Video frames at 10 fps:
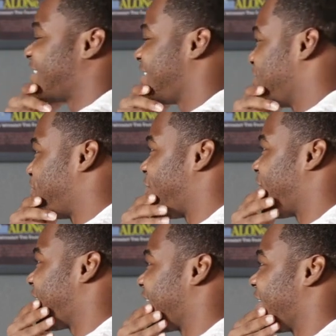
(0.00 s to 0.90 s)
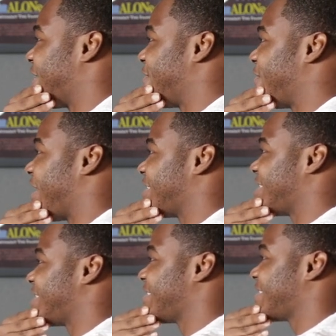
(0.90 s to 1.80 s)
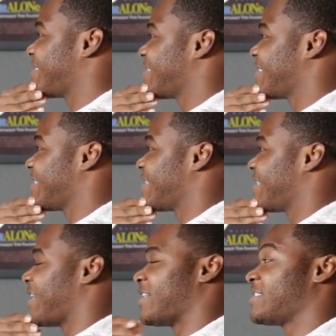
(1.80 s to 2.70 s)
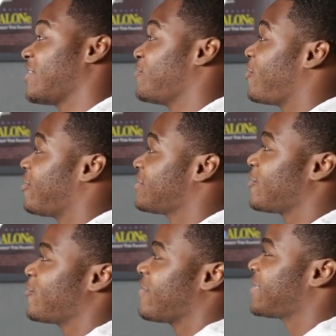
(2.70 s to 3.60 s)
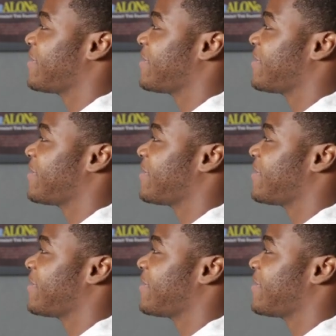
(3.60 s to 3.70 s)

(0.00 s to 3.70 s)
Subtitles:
to see the part again where I just get a ball to the ref.